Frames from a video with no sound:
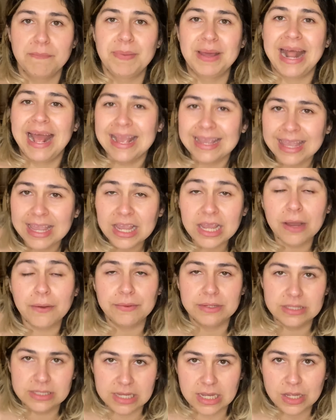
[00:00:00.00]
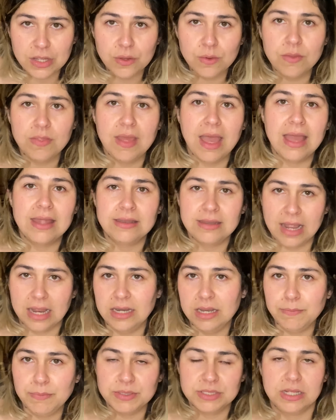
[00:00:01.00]
but I can guarantee you that
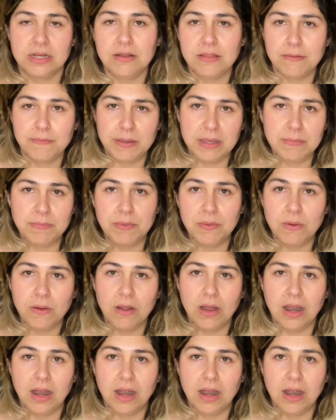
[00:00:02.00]
90% of the people